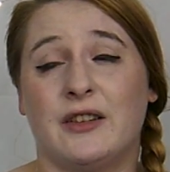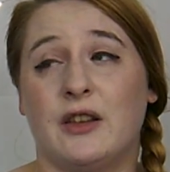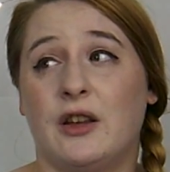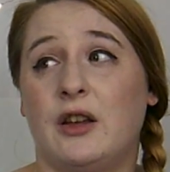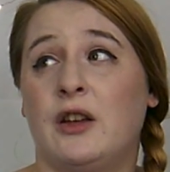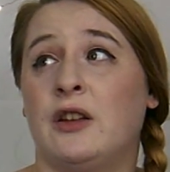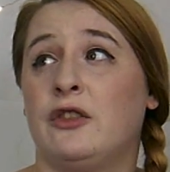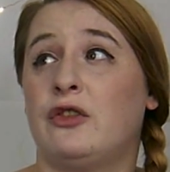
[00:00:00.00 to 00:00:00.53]

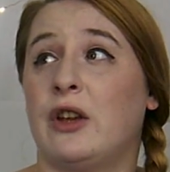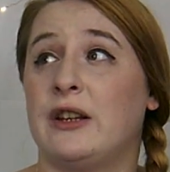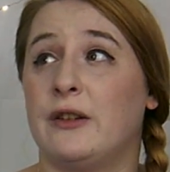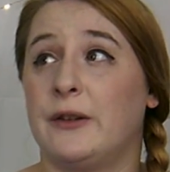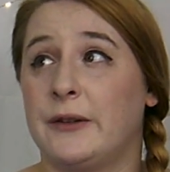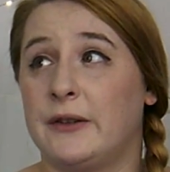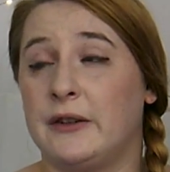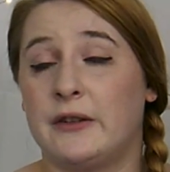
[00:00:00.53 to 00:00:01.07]
The Jane
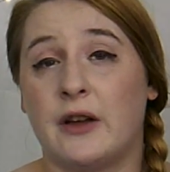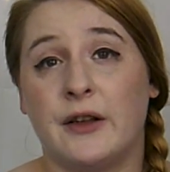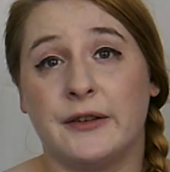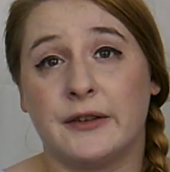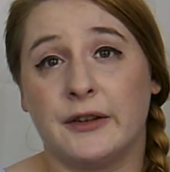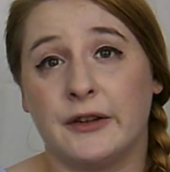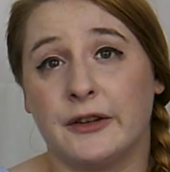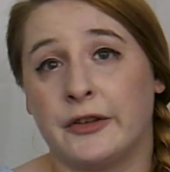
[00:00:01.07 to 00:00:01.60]
Austen
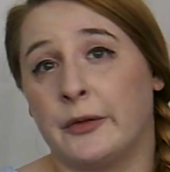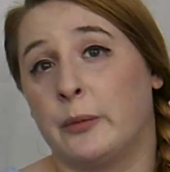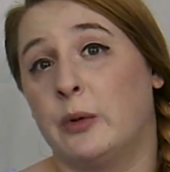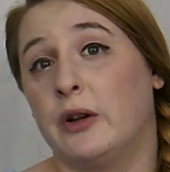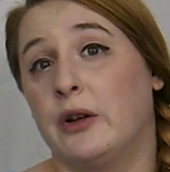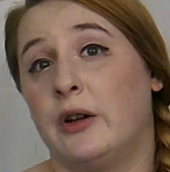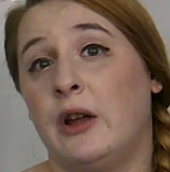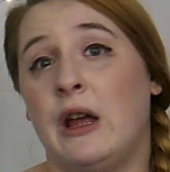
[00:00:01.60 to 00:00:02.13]
dancers
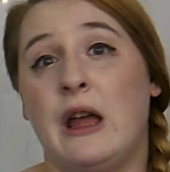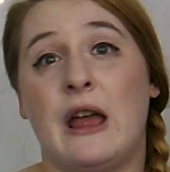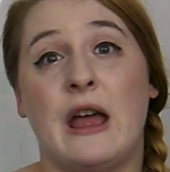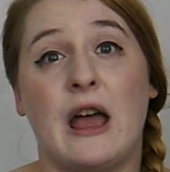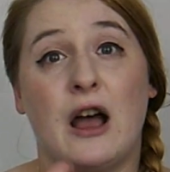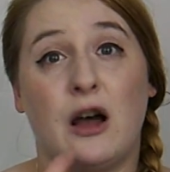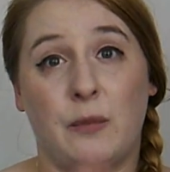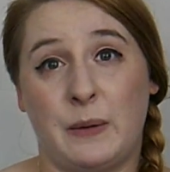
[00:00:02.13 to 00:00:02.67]
were
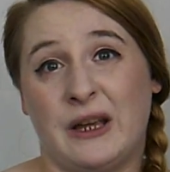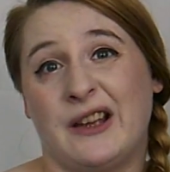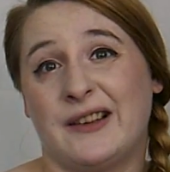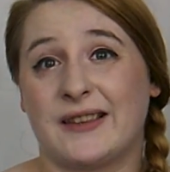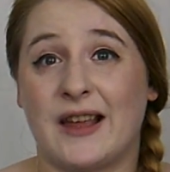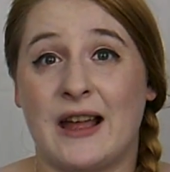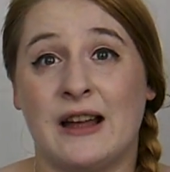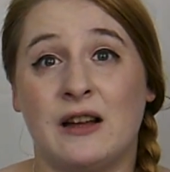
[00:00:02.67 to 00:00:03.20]
helping
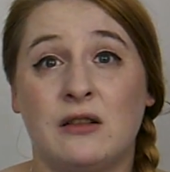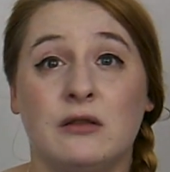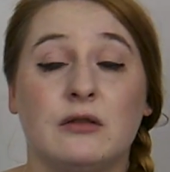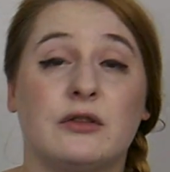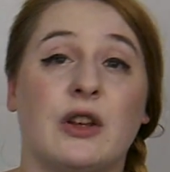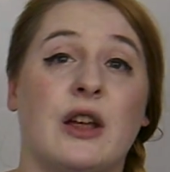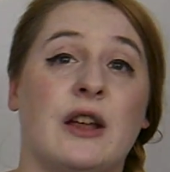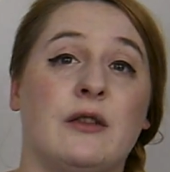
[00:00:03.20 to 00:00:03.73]
us
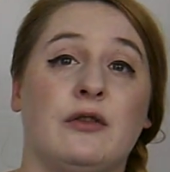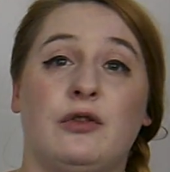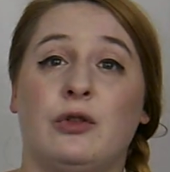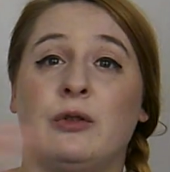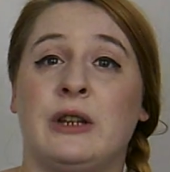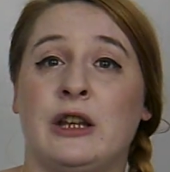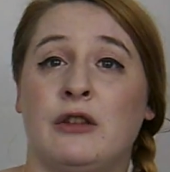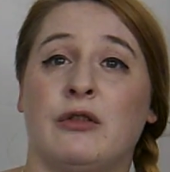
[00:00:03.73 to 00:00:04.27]
out and
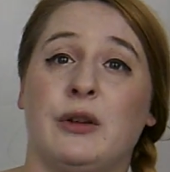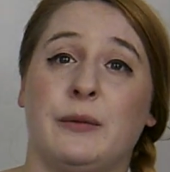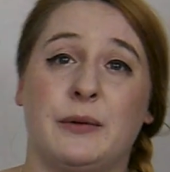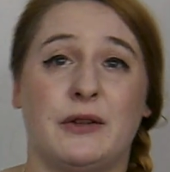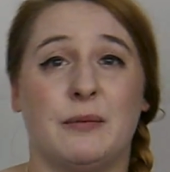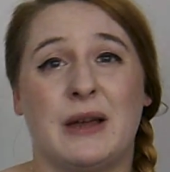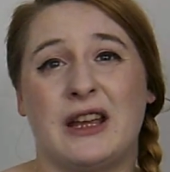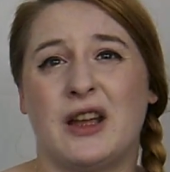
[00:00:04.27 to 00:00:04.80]
joining groups
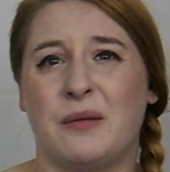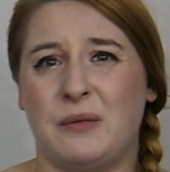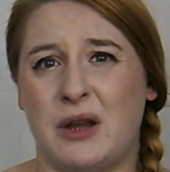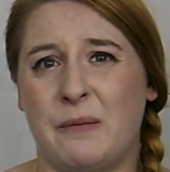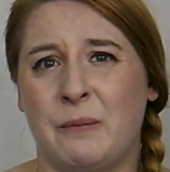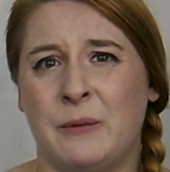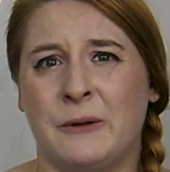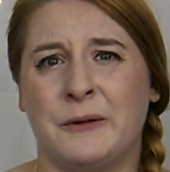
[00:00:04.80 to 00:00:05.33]
to make up
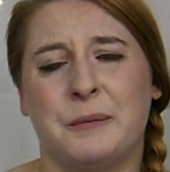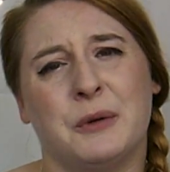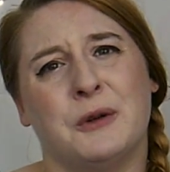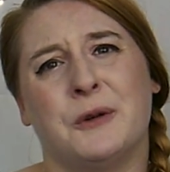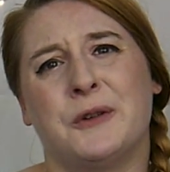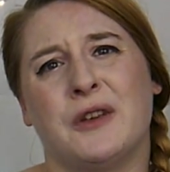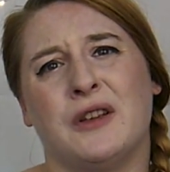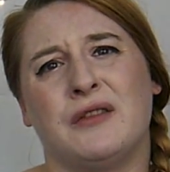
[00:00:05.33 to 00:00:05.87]
numbers, but
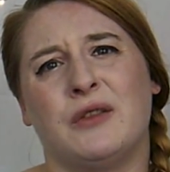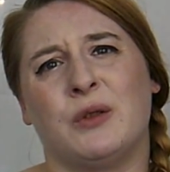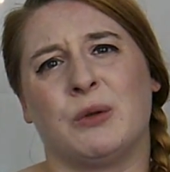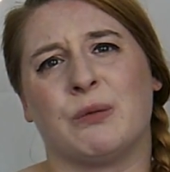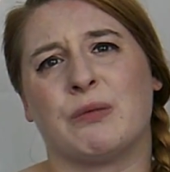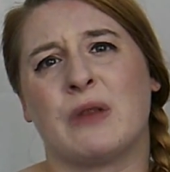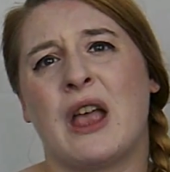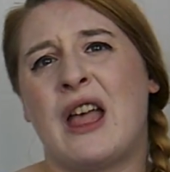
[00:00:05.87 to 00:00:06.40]
also to
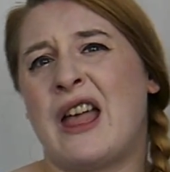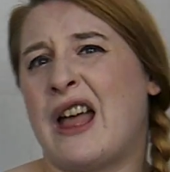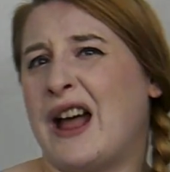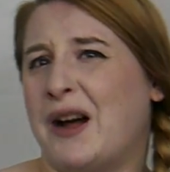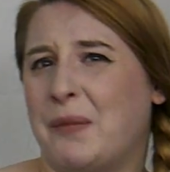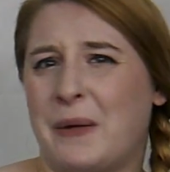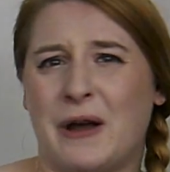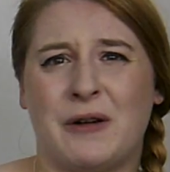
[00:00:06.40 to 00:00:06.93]

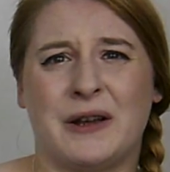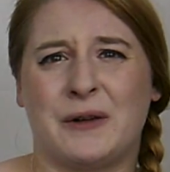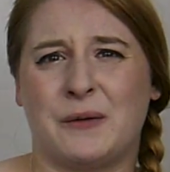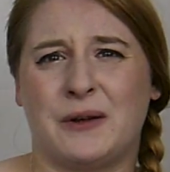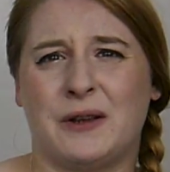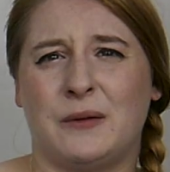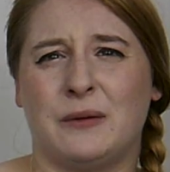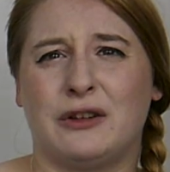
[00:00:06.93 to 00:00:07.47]
help out
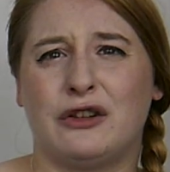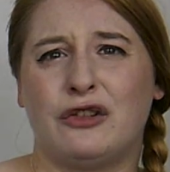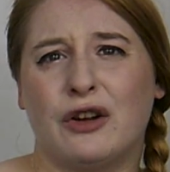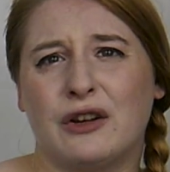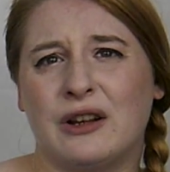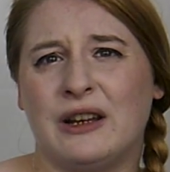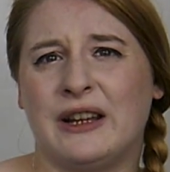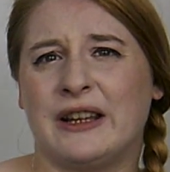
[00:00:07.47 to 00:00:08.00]
anyone who was
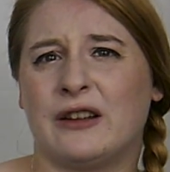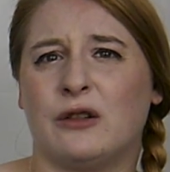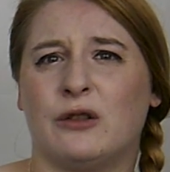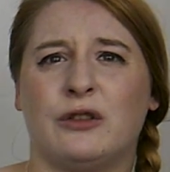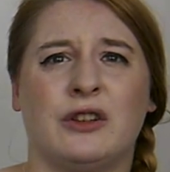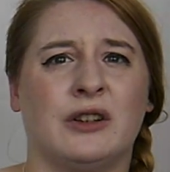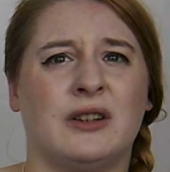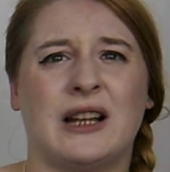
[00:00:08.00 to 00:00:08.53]
struggling or
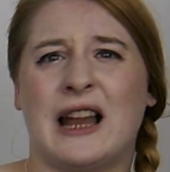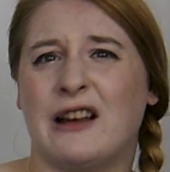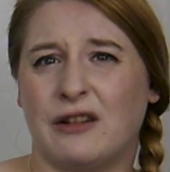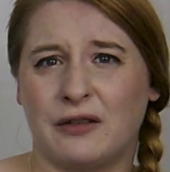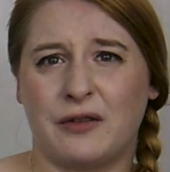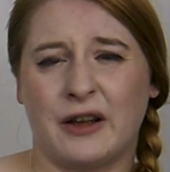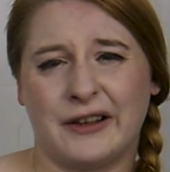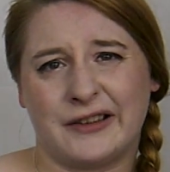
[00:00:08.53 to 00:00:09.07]
to
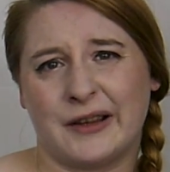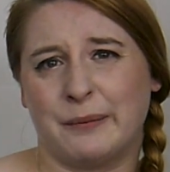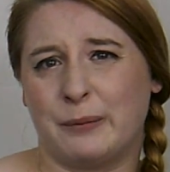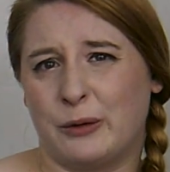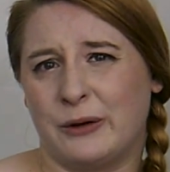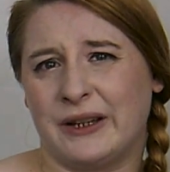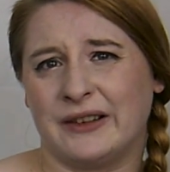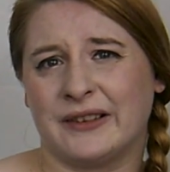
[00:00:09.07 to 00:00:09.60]
clarify some
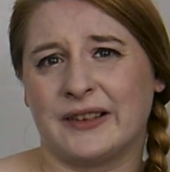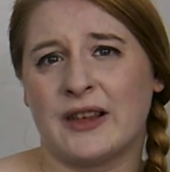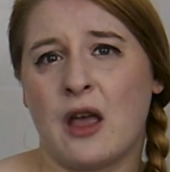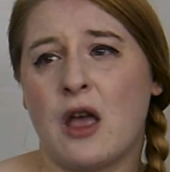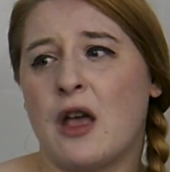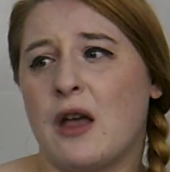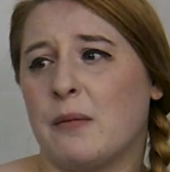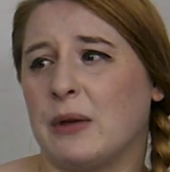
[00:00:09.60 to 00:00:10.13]
points,
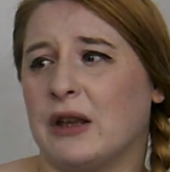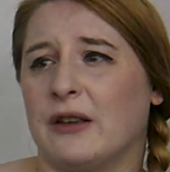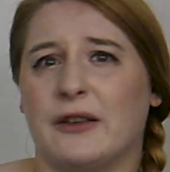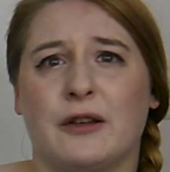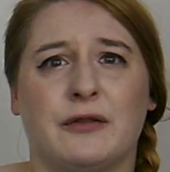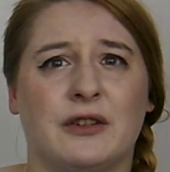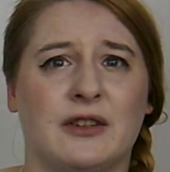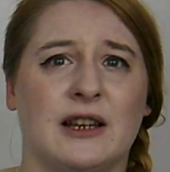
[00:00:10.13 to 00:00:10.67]
because
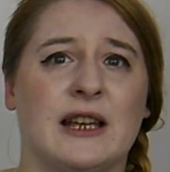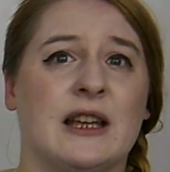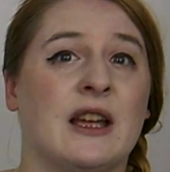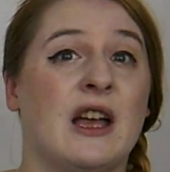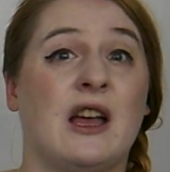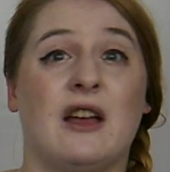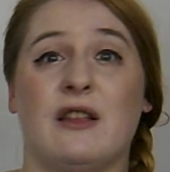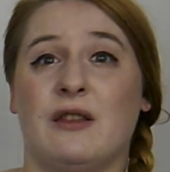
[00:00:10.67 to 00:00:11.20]
obviously
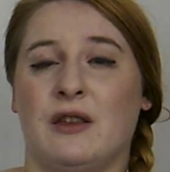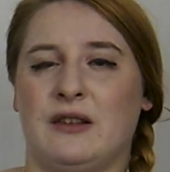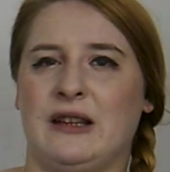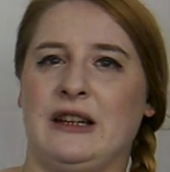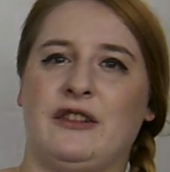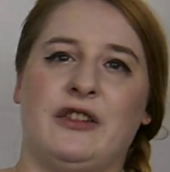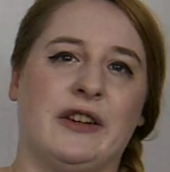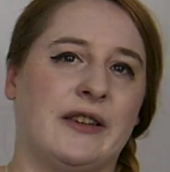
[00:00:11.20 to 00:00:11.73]
the
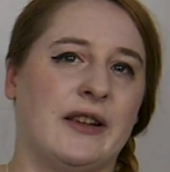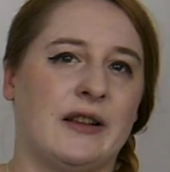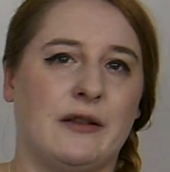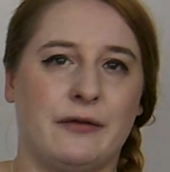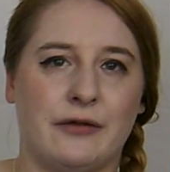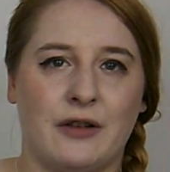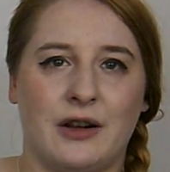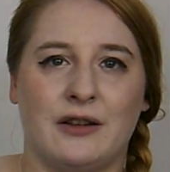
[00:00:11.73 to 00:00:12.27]
teachers at the
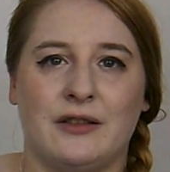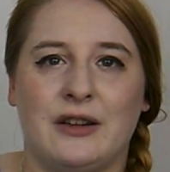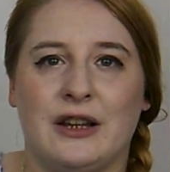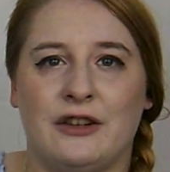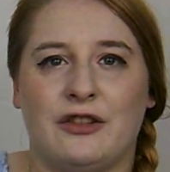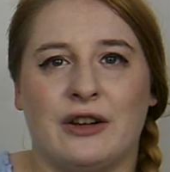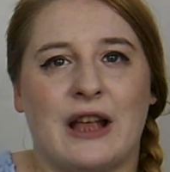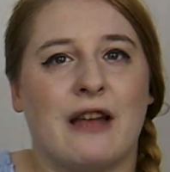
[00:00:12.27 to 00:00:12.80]
front
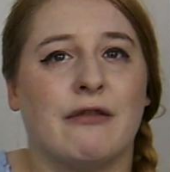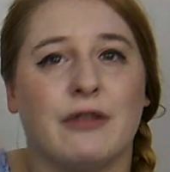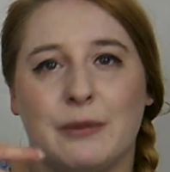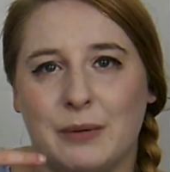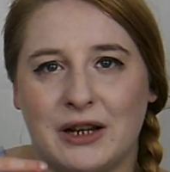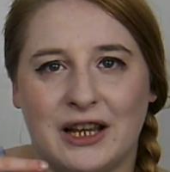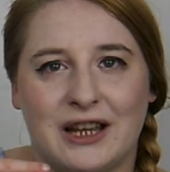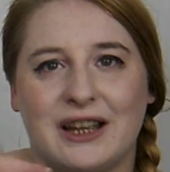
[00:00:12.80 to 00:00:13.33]
teaching
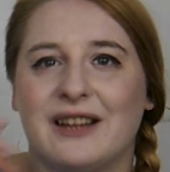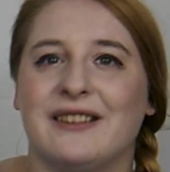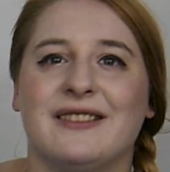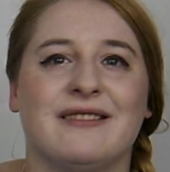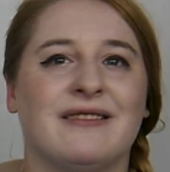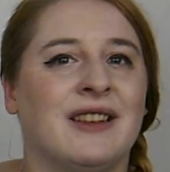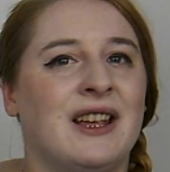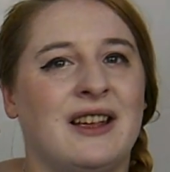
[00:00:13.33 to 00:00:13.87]
everybody, and
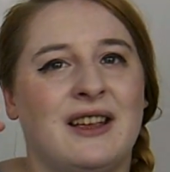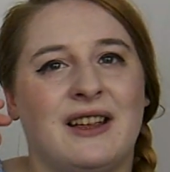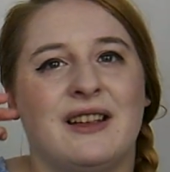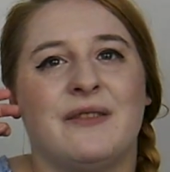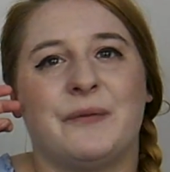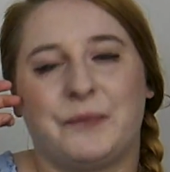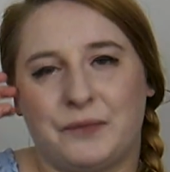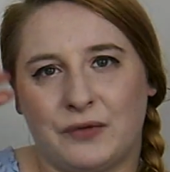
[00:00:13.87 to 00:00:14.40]

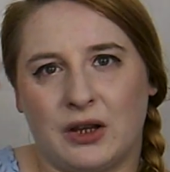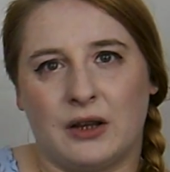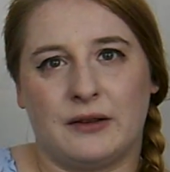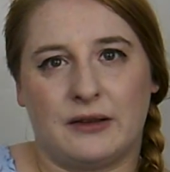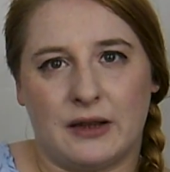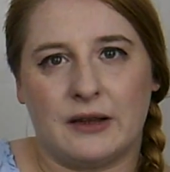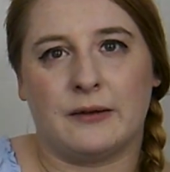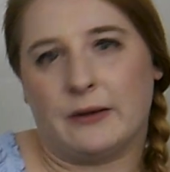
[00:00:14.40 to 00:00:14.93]

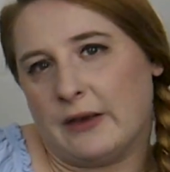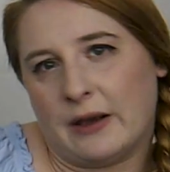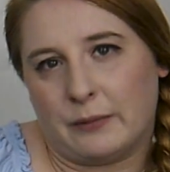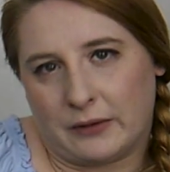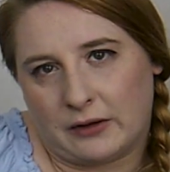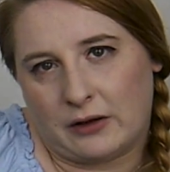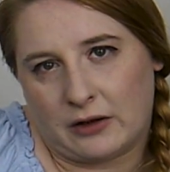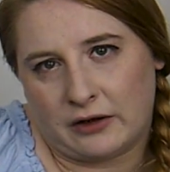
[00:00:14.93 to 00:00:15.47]
there
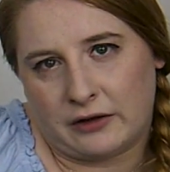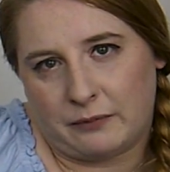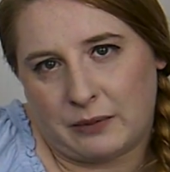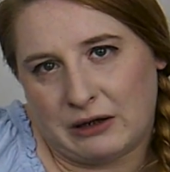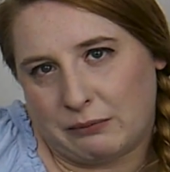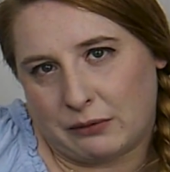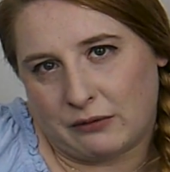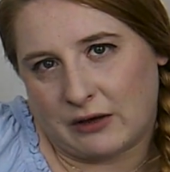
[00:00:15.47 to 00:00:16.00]
was a lot of
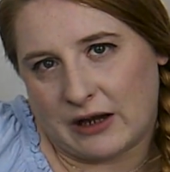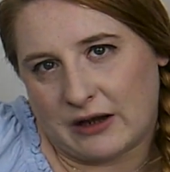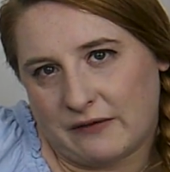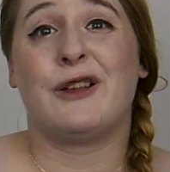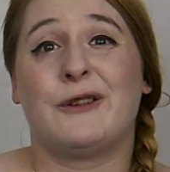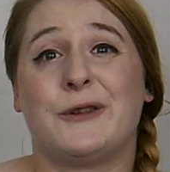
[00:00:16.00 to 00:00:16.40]
people there.